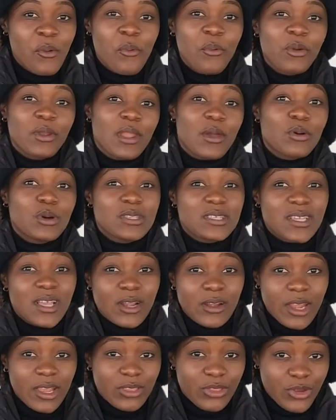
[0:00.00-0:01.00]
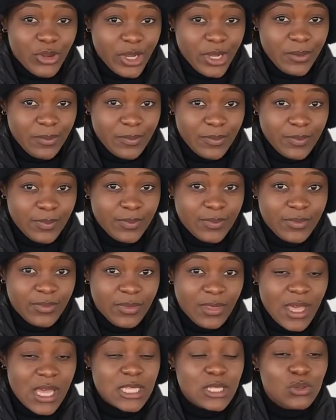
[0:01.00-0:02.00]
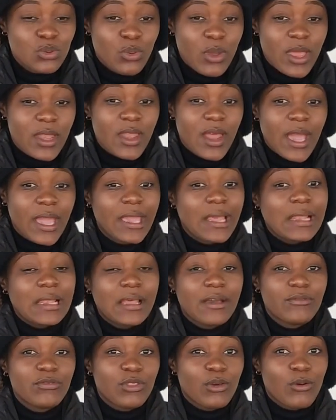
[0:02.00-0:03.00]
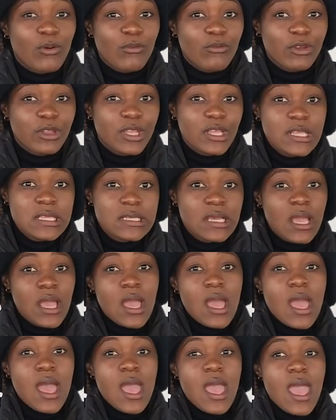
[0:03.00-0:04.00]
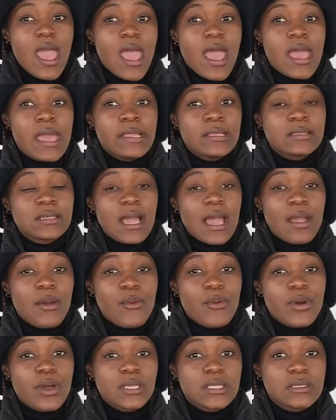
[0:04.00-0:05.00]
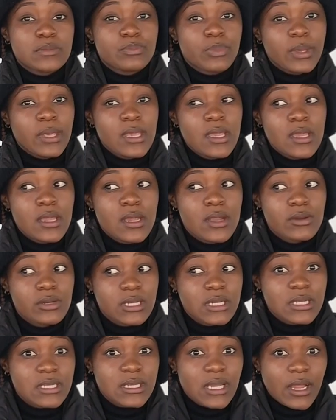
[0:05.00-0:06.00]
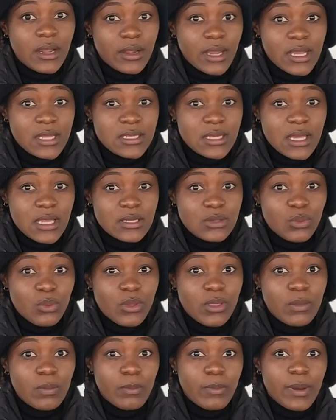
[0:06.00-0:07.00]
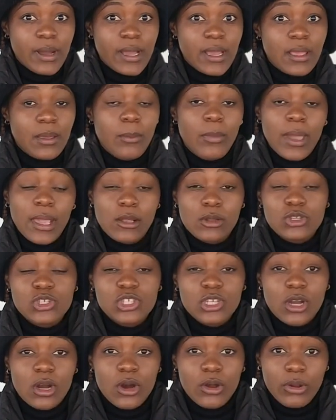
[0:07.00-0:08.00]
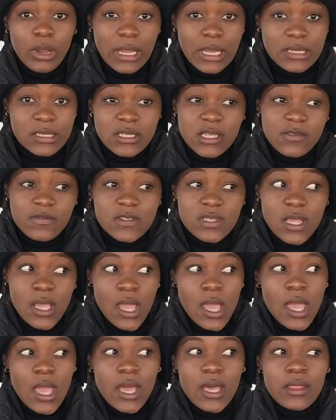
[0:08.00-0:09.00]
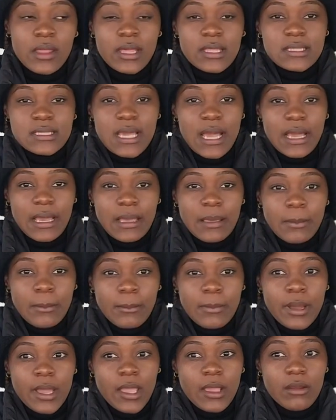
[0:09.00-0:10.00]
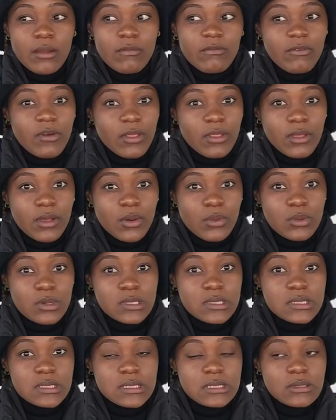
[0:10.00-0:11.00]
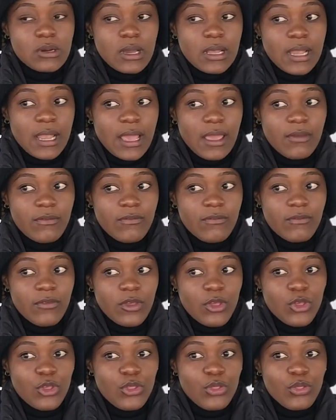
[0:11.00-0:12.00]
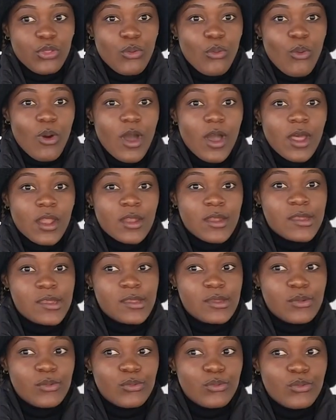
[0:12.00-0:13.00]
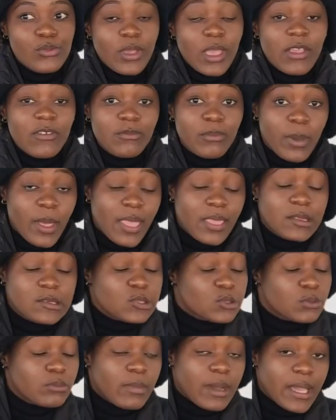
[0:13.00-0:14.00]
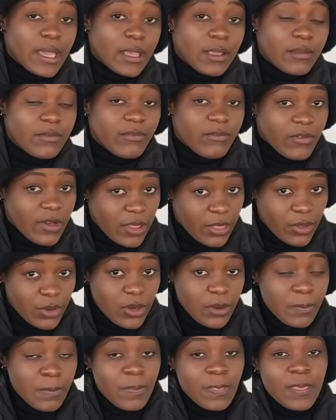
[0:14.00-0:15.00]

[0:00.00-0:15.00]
when I was in grade 3. That's when I left the orphanage and I was being reintegrated with my biological relatives. At that time, my grandfather was still alive. The one who gave birth to my father